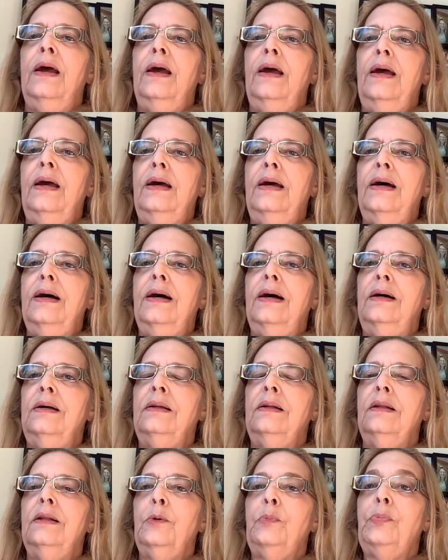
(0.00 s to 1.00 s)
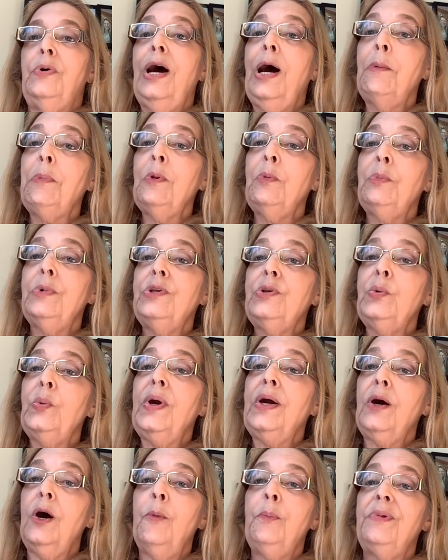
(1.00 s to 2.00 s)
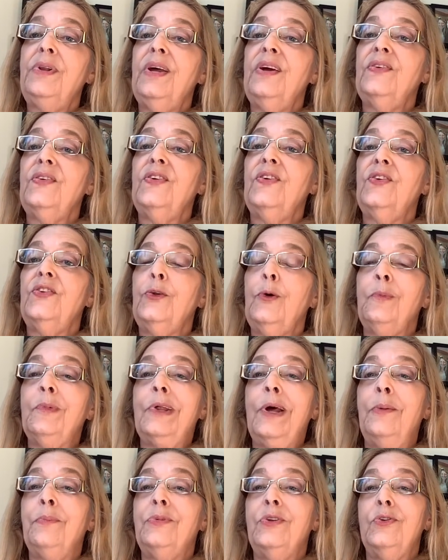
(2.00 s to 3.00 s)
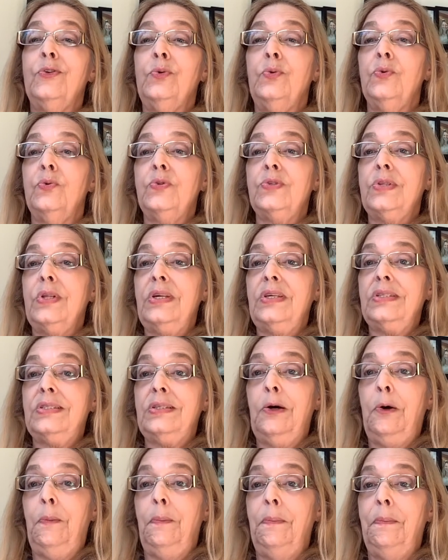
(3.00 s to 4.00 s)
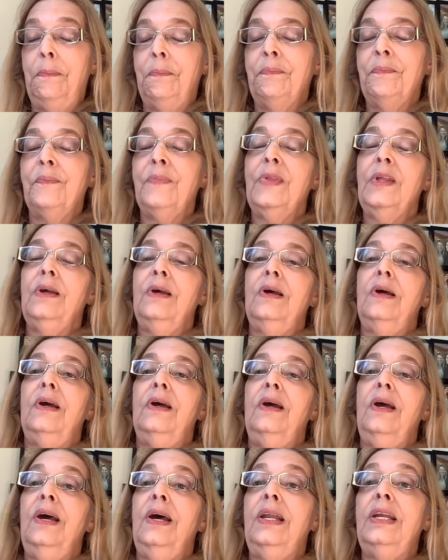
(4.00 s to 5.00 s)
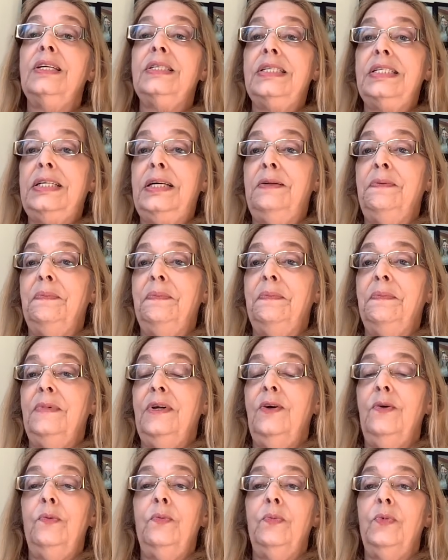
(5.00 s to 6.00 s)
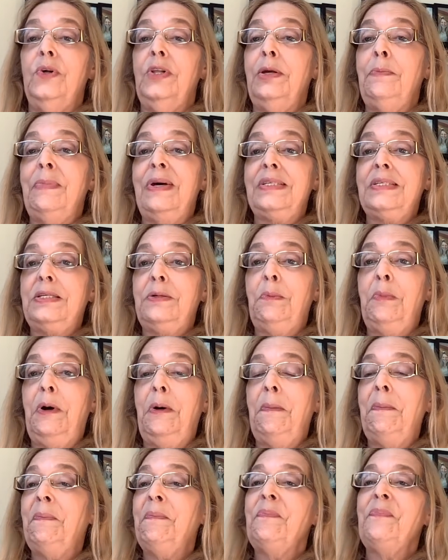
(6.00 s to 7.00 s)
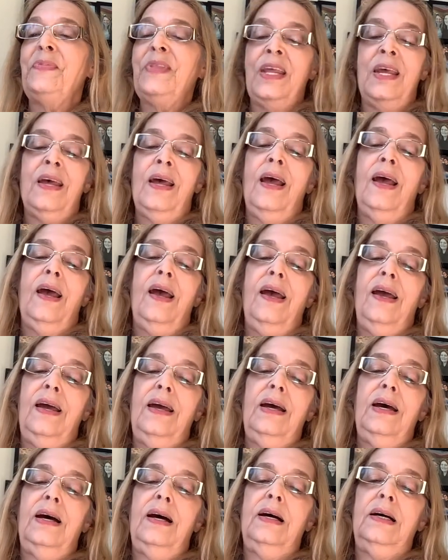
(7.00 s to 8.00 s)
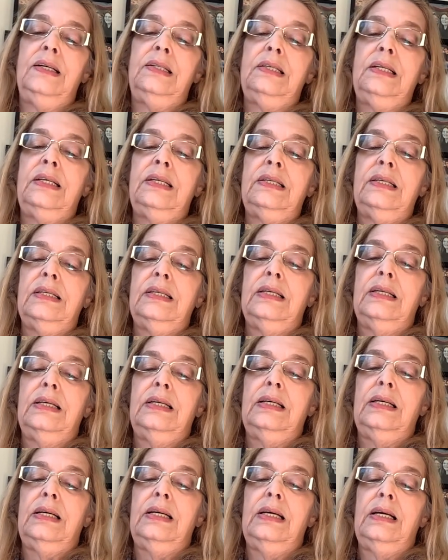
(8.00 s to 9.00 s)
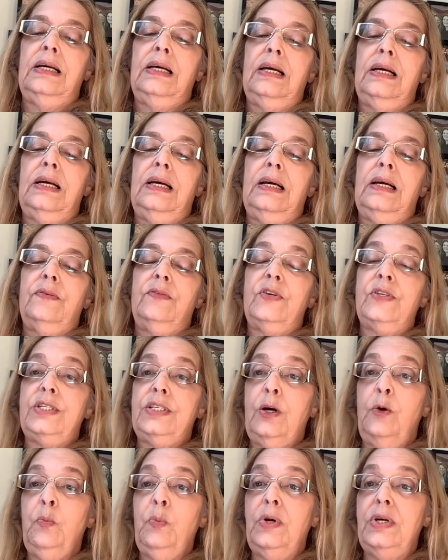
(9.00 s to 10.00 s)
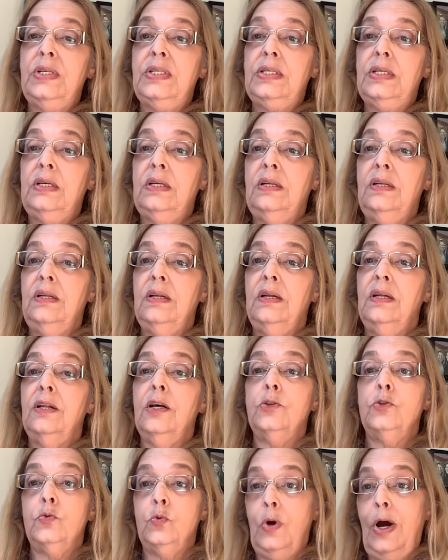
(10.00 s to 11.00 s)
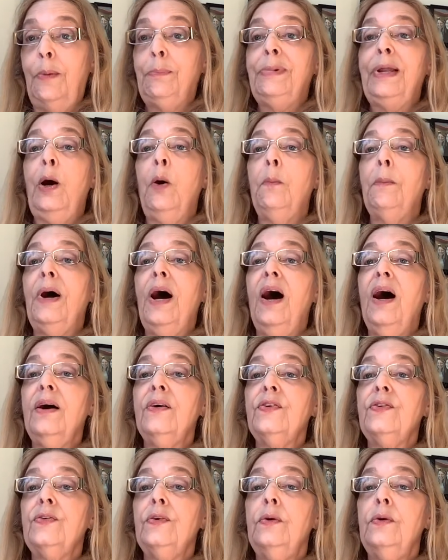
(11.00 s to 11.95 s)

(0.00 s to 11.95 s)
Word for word: And the problem with doing updates is sometimes it screws things up. And it did. It really messed them up. And for some reason, the drop-down box